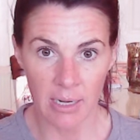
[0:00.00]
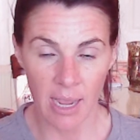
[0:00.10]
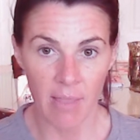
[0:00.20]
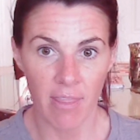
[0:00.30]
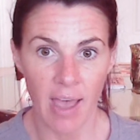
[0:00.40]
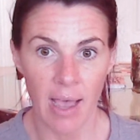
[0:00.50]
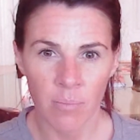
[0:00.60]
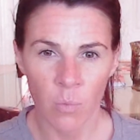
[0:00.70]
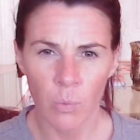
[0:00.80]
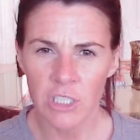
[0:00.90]
and
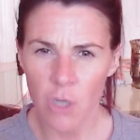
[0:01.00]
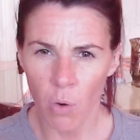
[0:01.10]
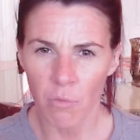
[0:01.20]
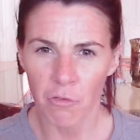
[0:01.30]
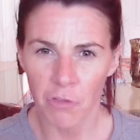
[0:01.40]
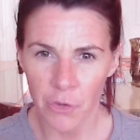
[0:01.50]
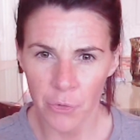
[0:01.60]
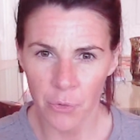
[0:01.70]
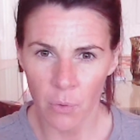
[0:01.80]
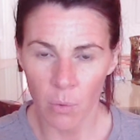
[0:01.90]
that we don't
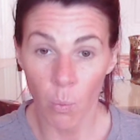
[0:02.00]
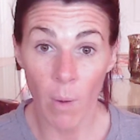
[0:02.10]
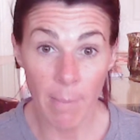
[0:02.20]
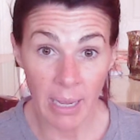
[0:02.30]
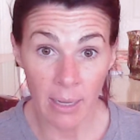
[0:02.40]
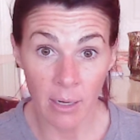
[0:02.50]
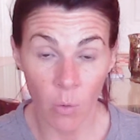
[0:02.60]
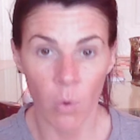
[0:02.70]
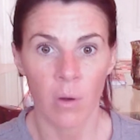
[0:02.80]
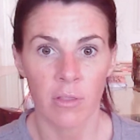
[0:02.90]
view women
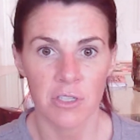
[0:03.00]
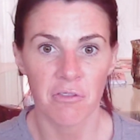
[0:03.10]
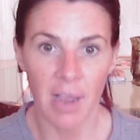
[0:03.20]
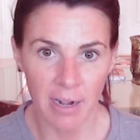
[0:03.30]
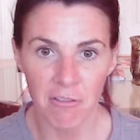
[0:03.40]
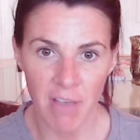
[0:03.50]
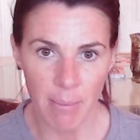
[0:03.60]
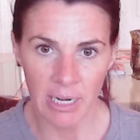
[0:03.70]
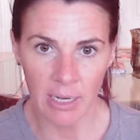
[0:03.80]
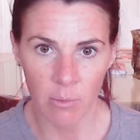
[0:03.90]
or the divine
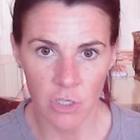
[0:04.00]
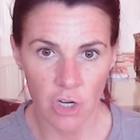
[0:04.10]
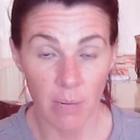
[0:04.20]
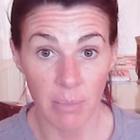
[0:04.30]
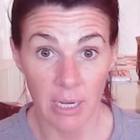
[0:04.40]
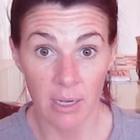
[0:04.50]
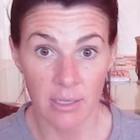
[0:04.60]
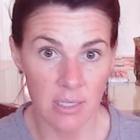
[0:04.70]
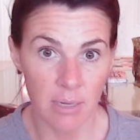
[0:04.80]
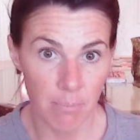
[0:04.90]
feminine, which can be,
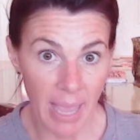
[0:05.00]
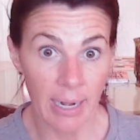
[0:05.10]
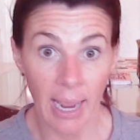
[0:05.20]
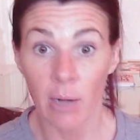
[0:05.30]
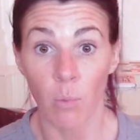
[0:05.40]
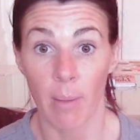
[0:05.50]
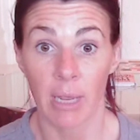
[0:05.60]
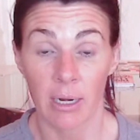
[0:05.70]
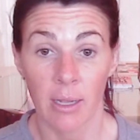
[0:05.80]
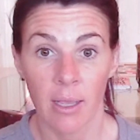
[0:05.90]
it's in men and
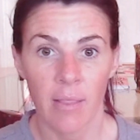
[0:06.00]
women,